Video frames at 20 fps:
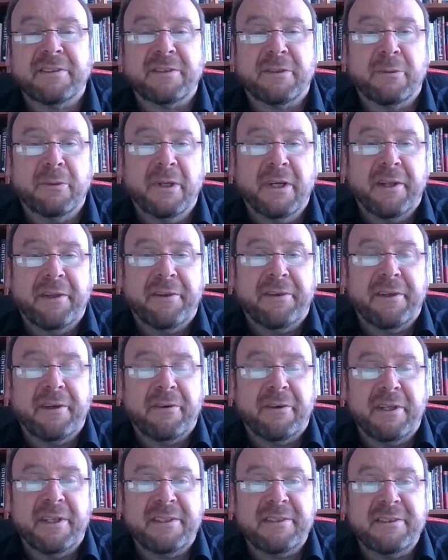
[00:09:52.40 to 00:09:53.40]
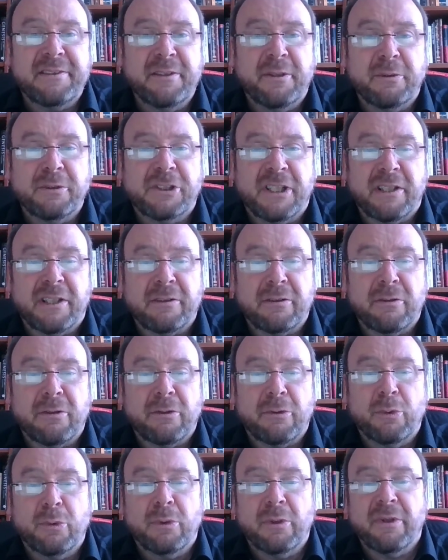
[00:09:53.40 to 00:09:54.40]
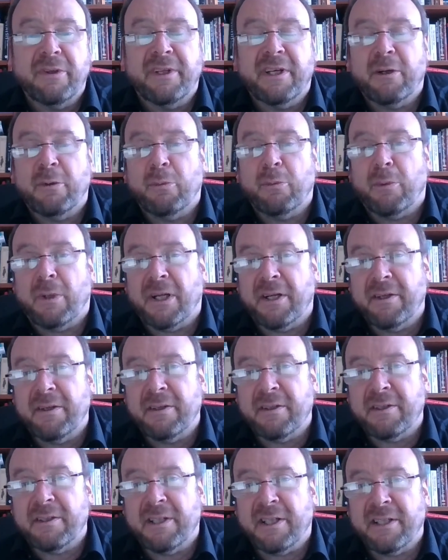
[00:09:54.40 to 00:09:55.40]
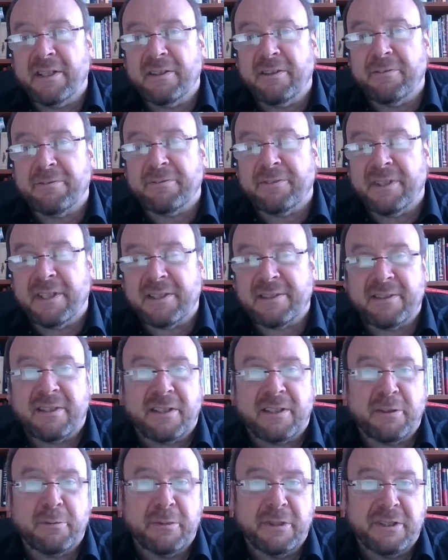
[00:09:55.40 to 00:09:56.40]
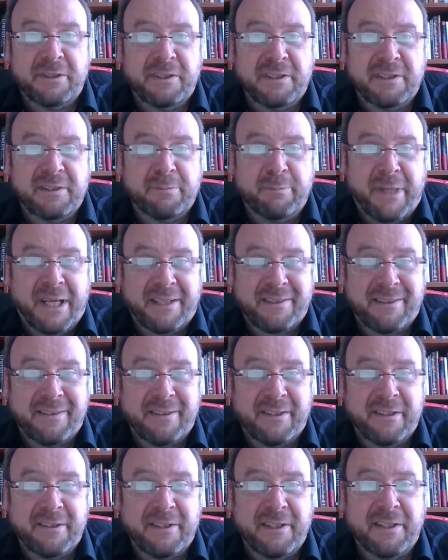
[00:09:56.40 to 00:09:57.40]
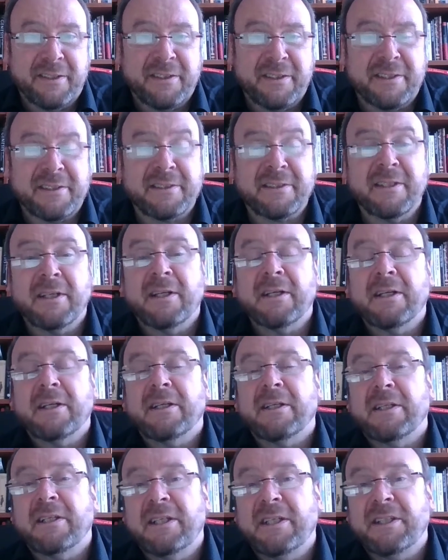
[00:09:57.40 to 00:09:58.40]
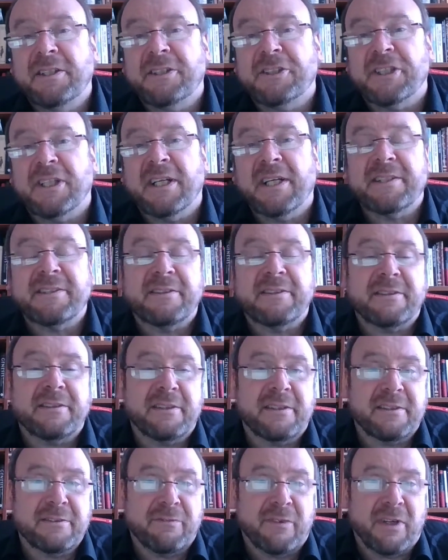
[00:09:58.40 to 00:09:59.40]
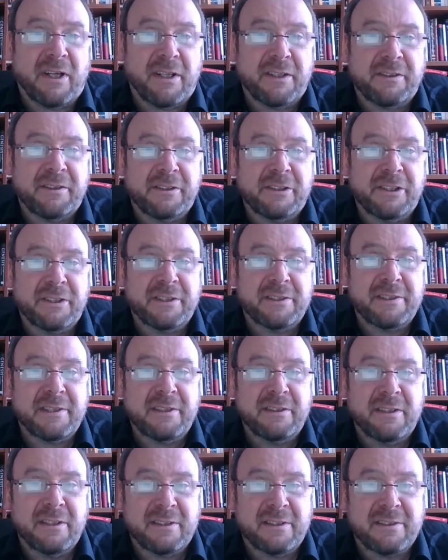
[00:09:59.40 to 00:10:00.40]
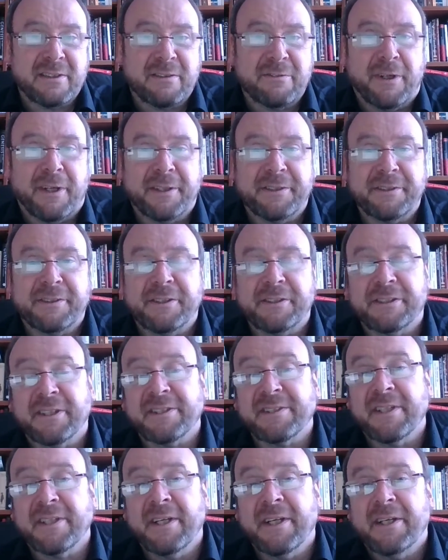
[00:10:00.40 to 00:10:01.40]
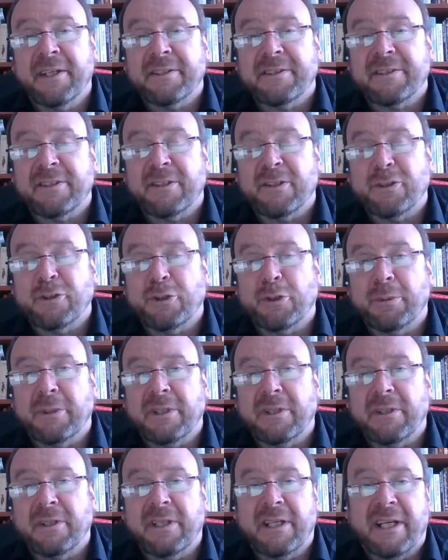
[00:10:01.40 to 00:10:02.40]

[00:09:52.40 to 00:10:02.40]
So there is no general rule that one kind of tax liability is better than the others. Each has its advantages and disadvantages. So you will